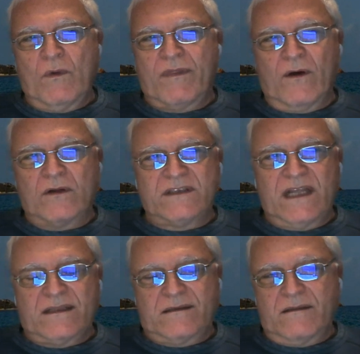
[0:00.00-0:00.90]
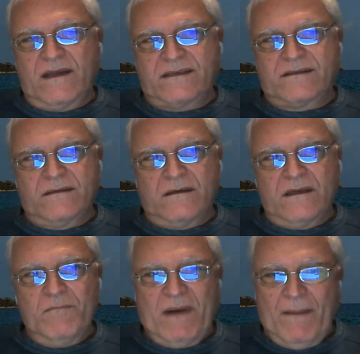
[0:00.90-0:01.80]
thought that
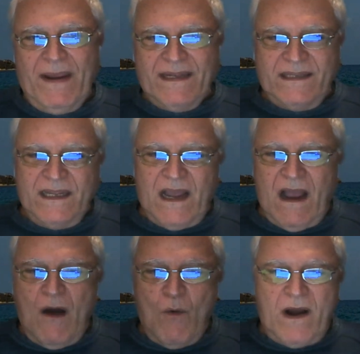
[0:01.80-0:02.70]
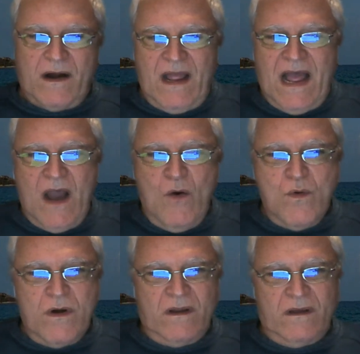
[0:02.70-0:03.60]
implementing our
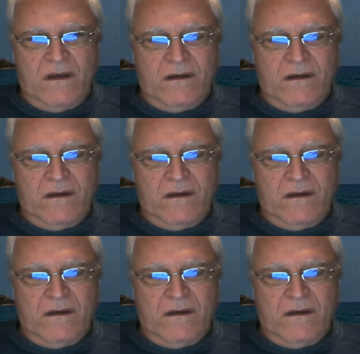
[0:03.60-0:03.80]
own